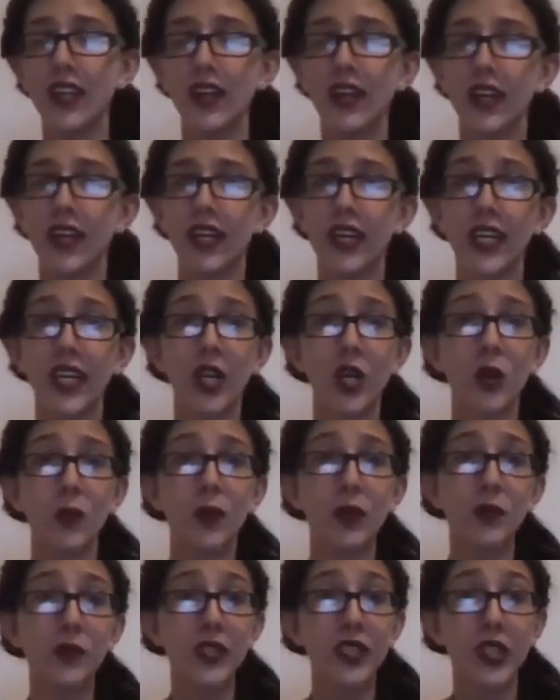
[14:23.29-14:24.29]
and I hope
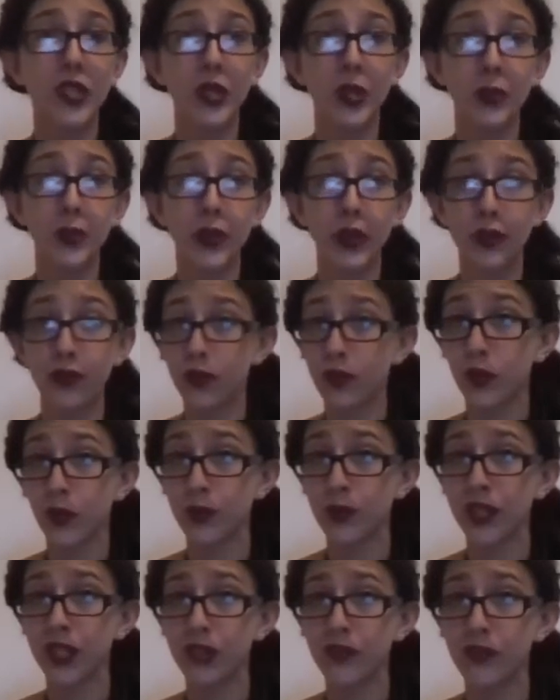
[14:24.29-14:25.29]
it was a little bit
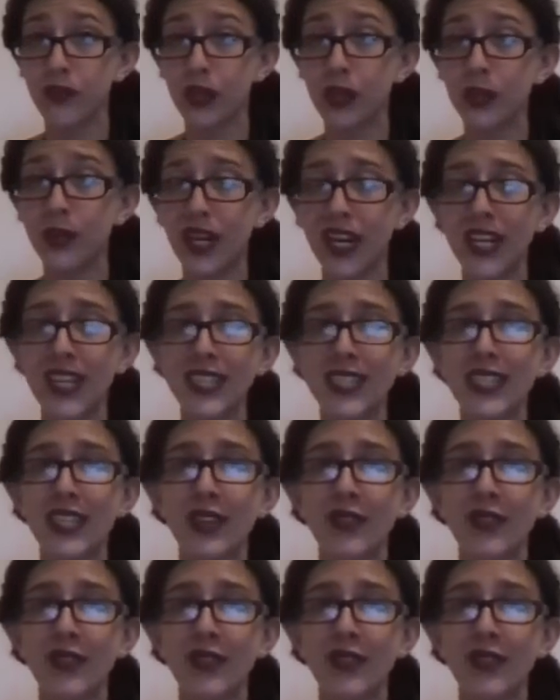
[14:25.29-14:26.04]
informative for you guys.